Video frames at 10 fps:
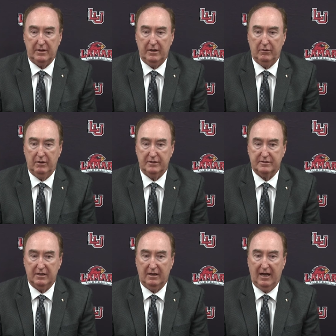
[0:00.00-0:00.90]
you know,
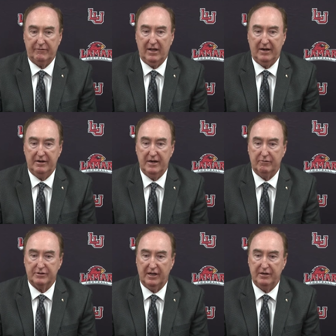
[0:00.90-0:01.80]
it's uh, I've got a
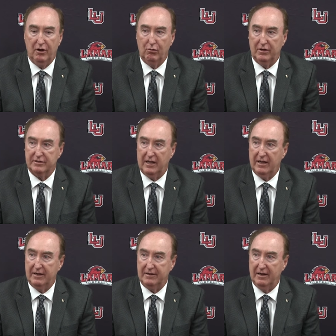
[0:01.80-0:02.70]
never say no list. I
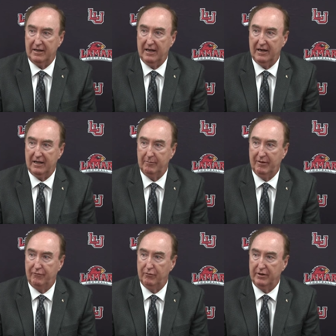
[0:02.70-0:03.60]
got I got like
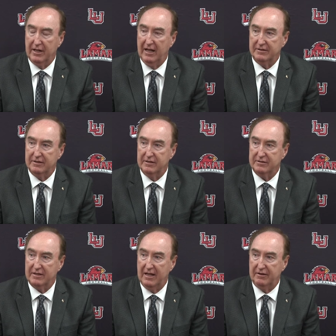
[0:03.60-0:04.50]
about 40 guys in this
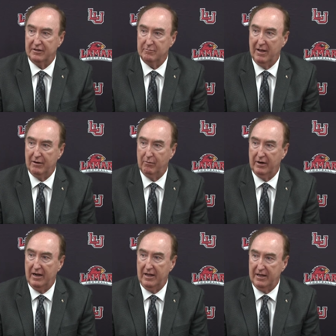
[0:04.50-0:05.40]
town. Doesn't matter what
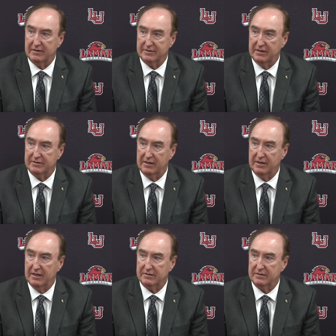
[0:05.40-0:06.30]
I ask, they say
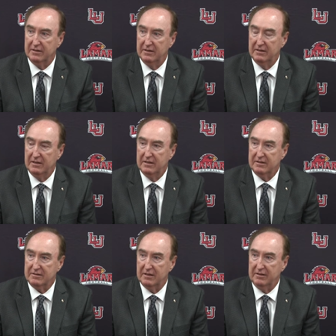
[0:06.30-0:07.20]
yes.
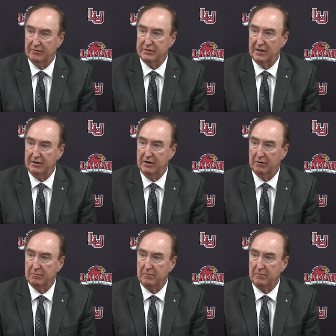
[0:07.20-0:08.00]
So I never say no.